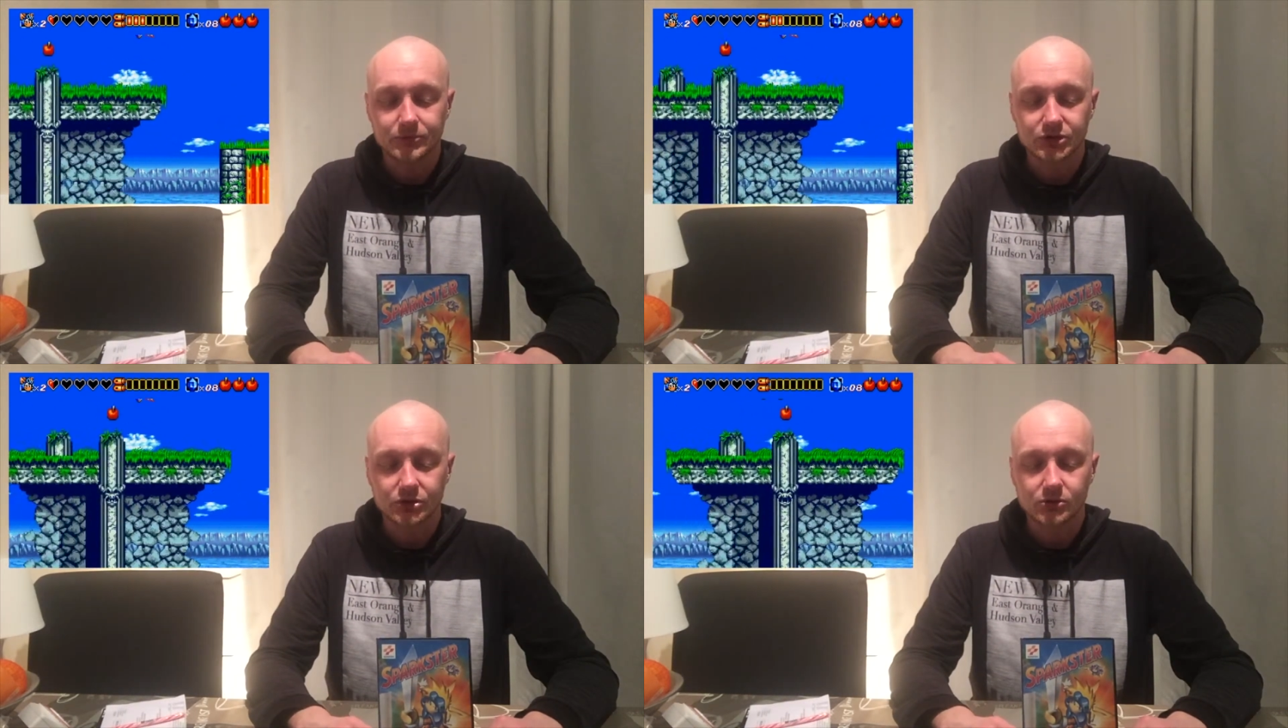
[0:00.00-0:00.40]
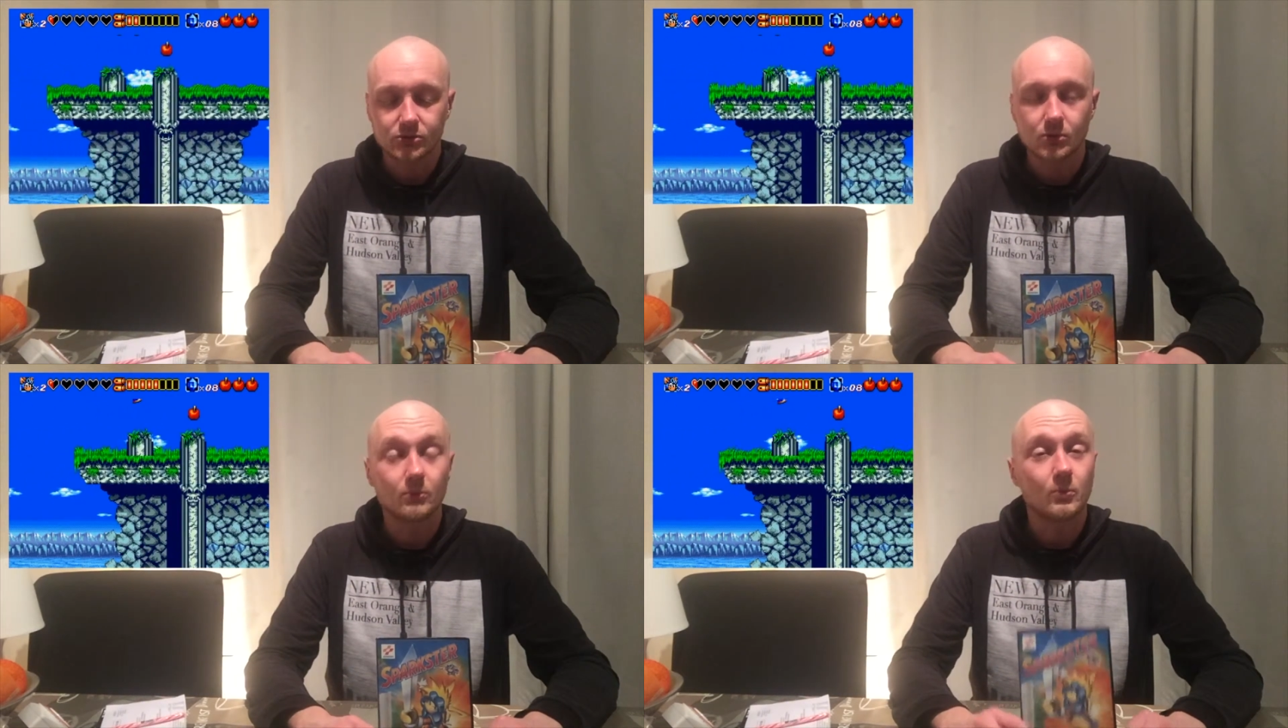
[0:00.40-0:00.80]

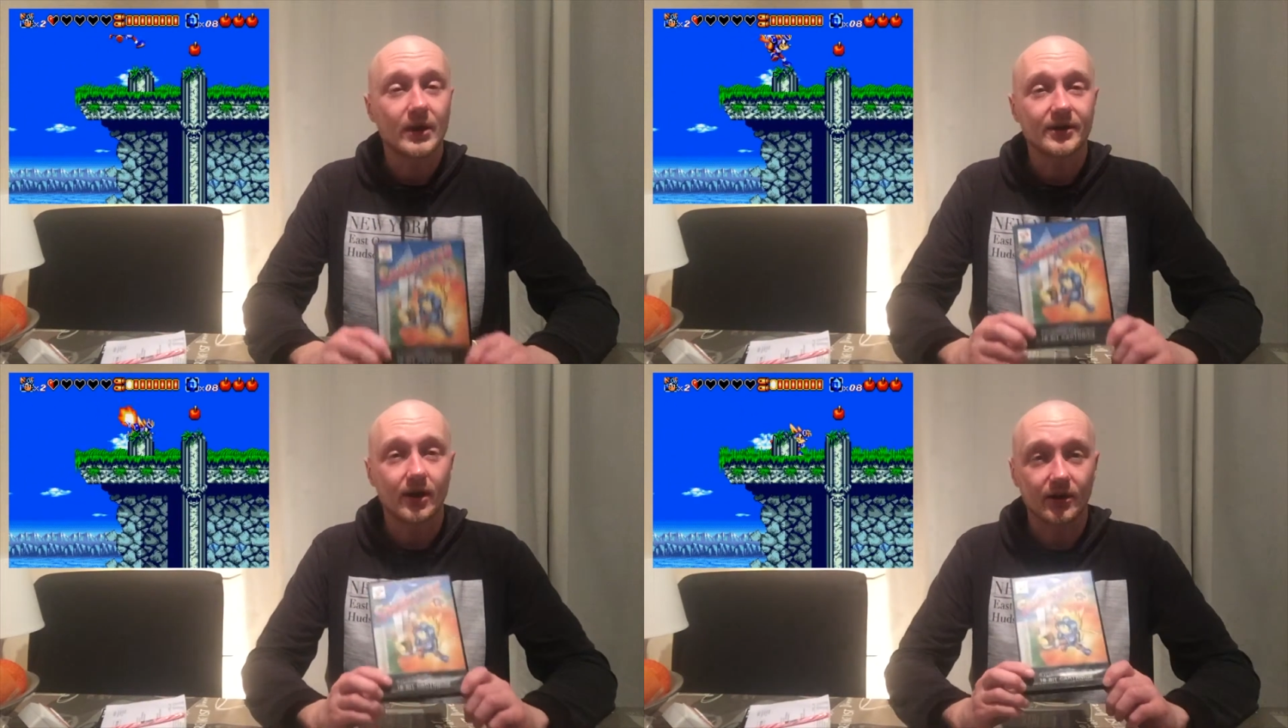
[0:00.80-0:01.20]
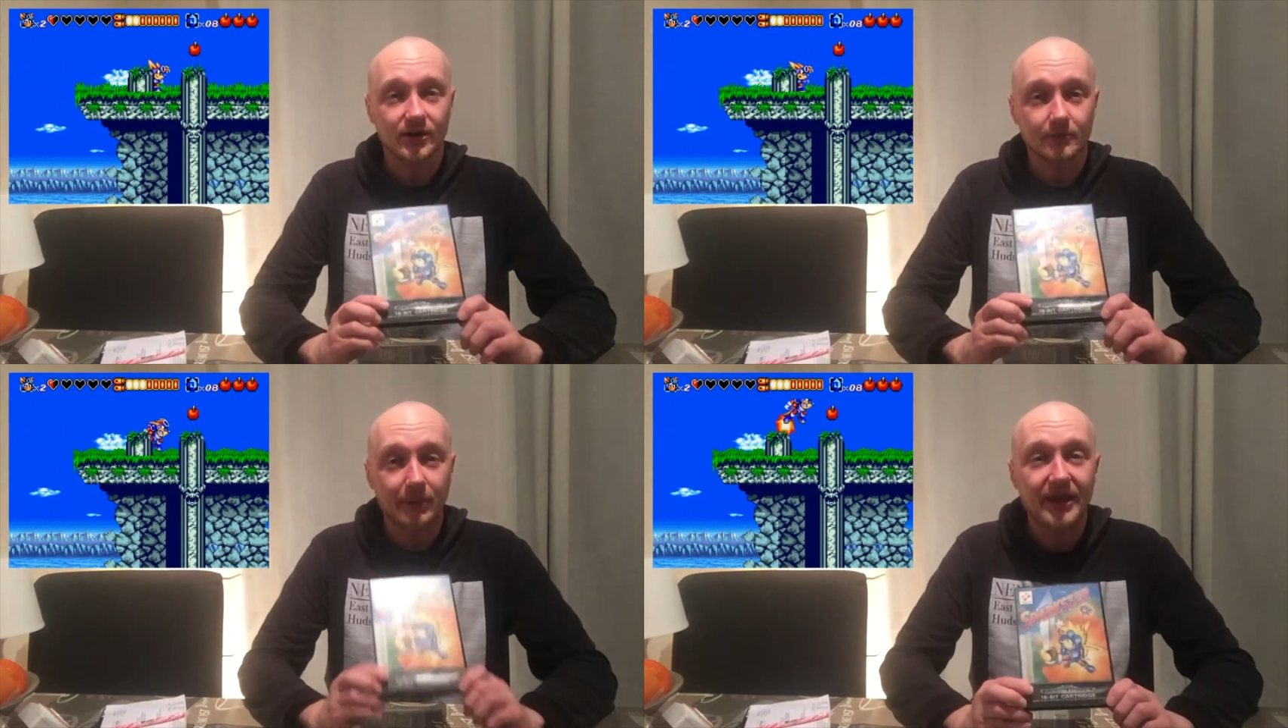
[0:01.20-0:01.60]
So when
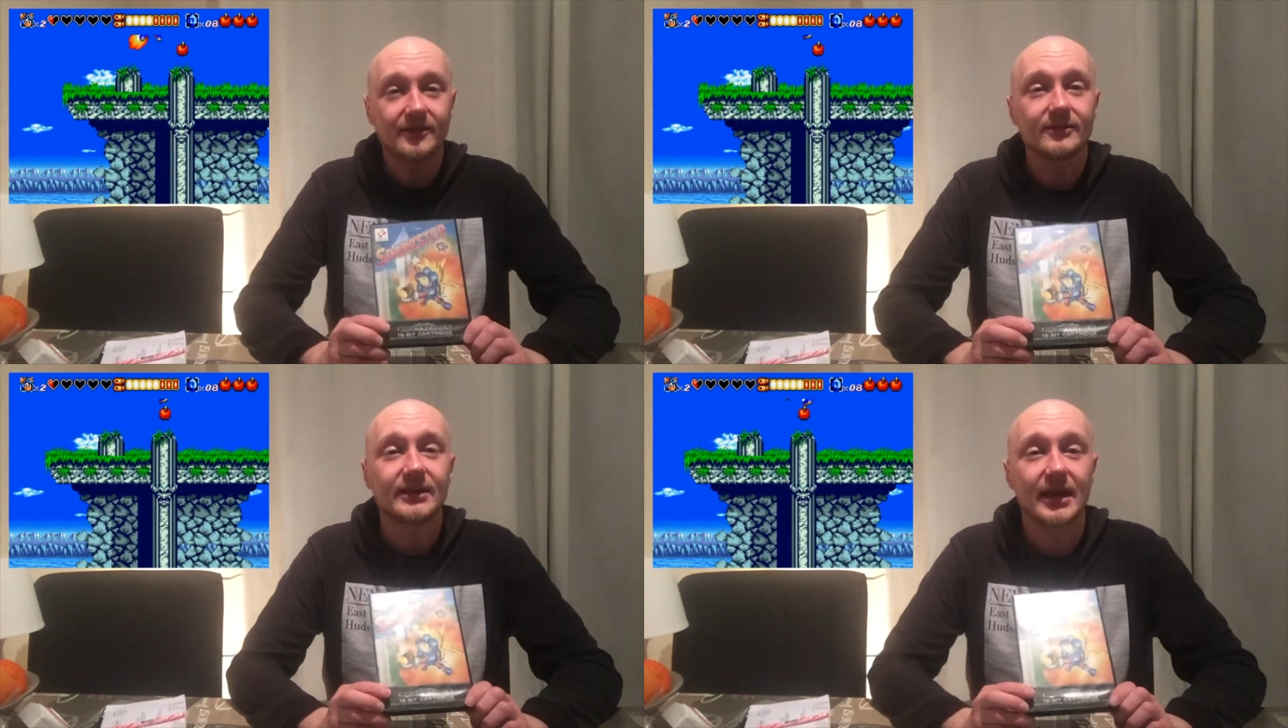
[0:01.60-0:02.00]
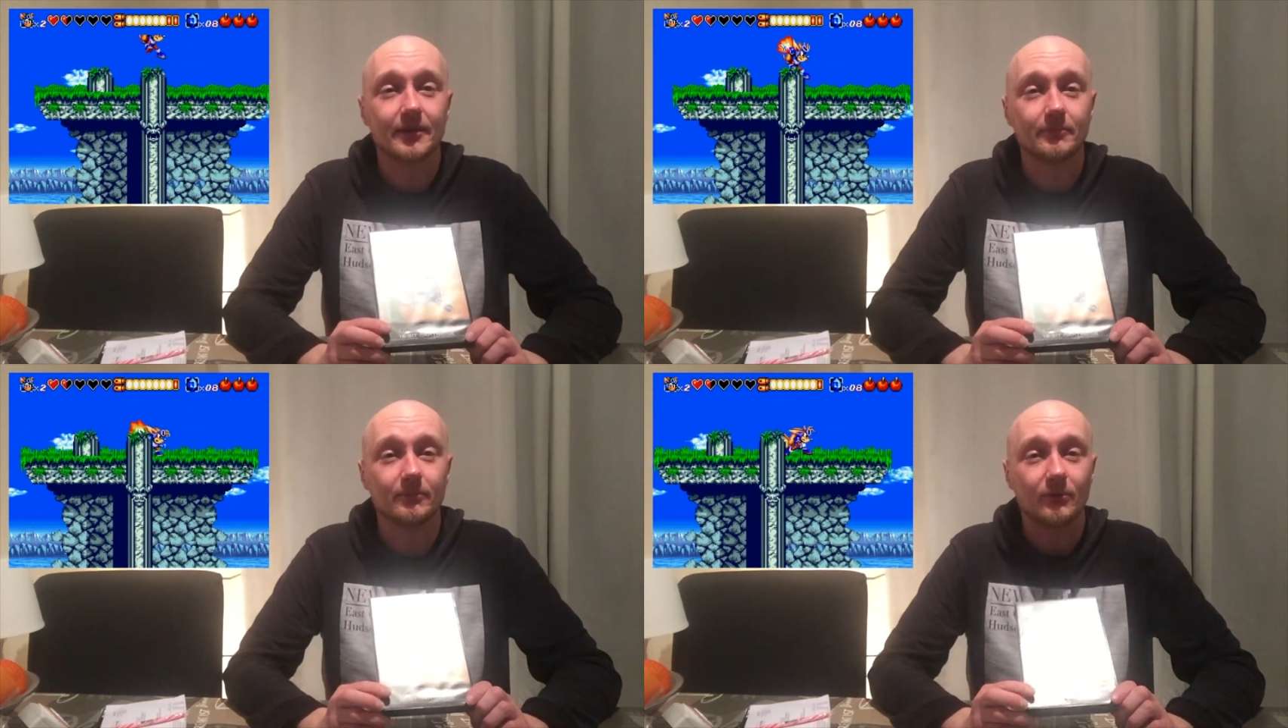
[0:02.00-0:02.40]
I played the
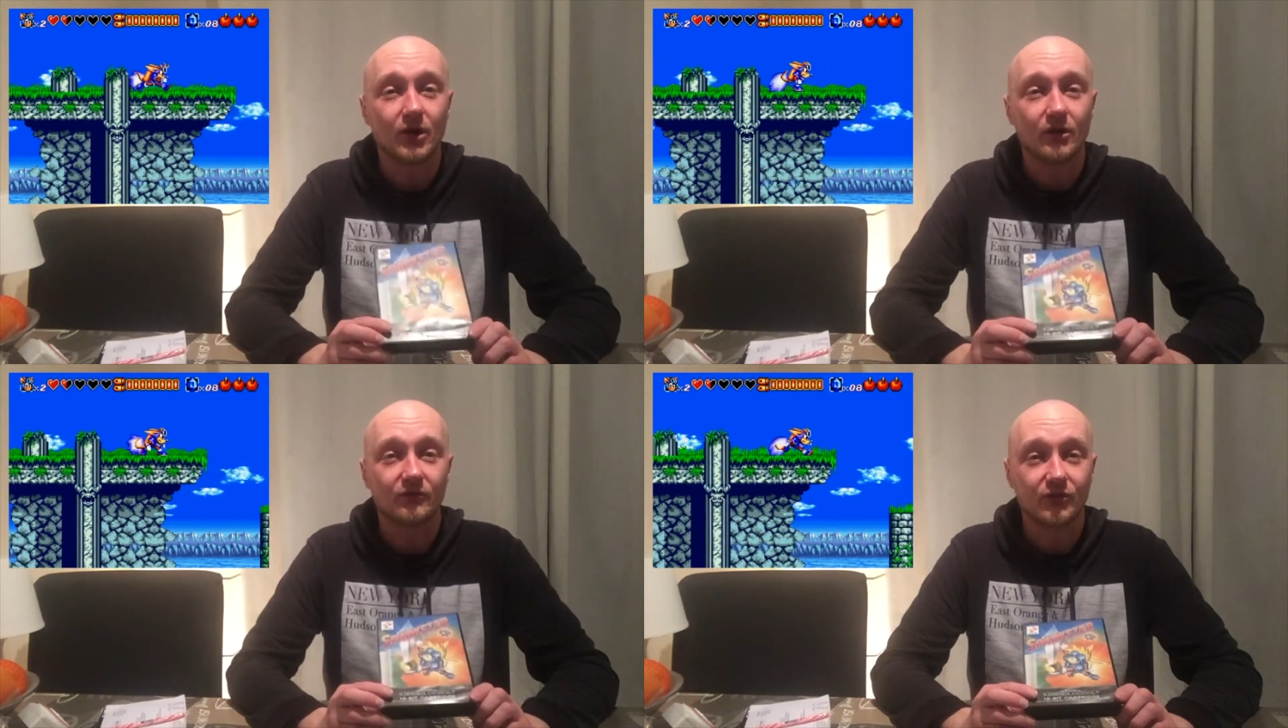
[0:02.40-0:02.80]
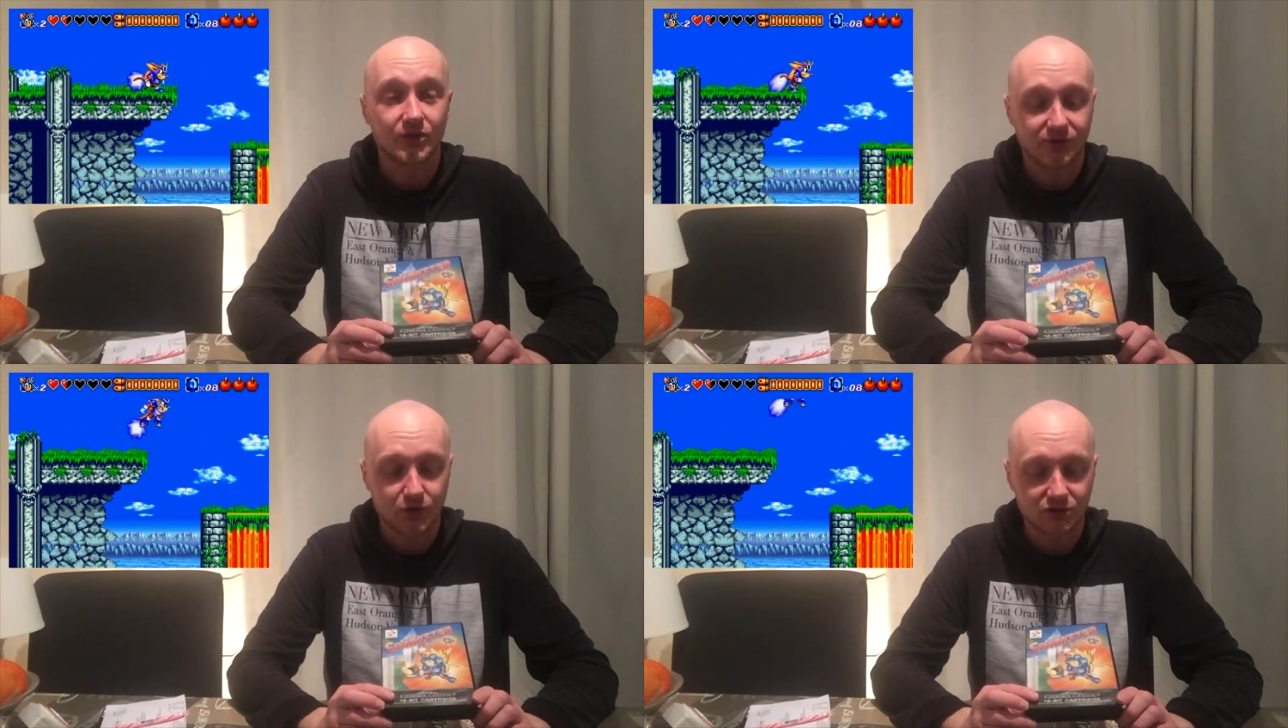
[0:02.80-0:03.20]
game for
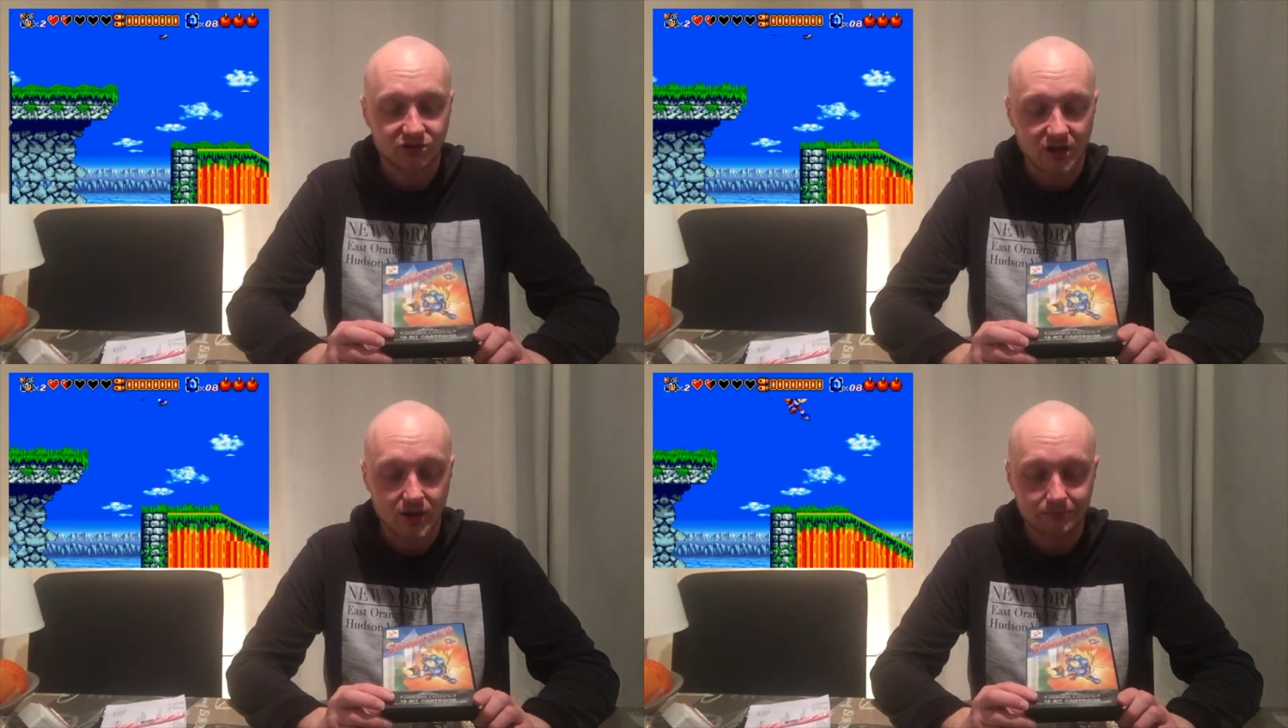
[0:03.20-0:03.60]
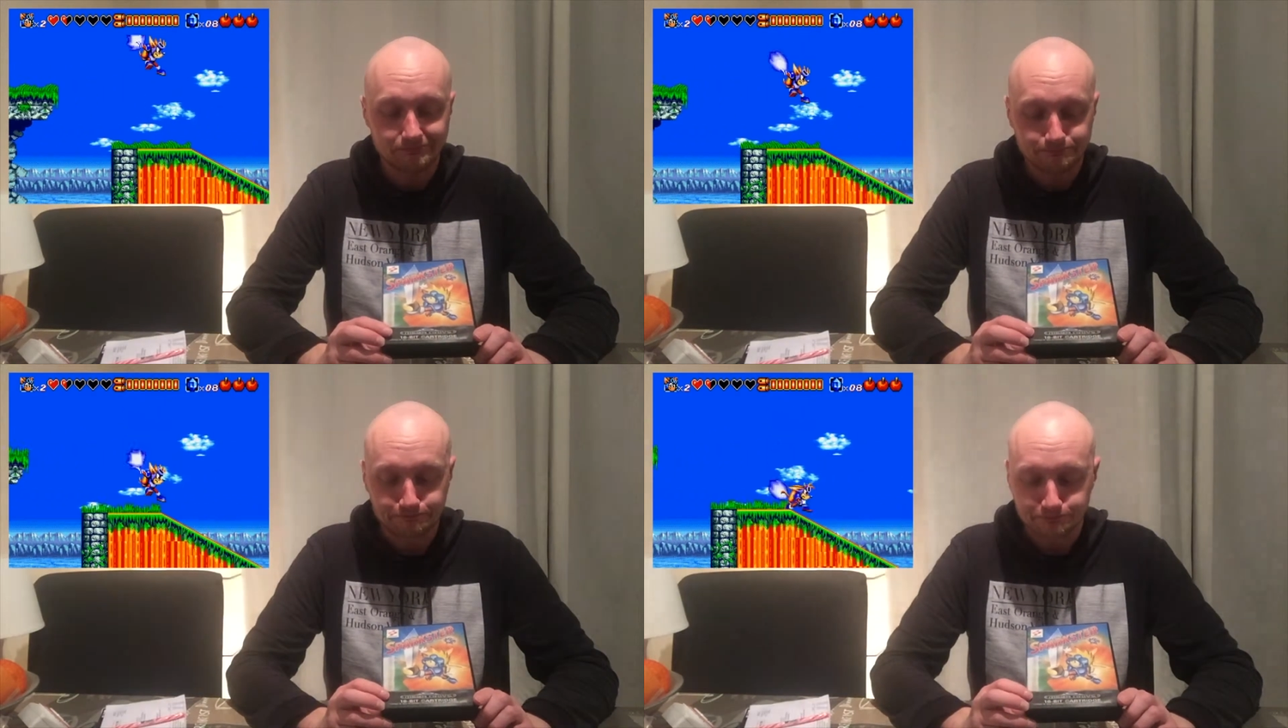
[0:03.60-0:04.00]
the first time,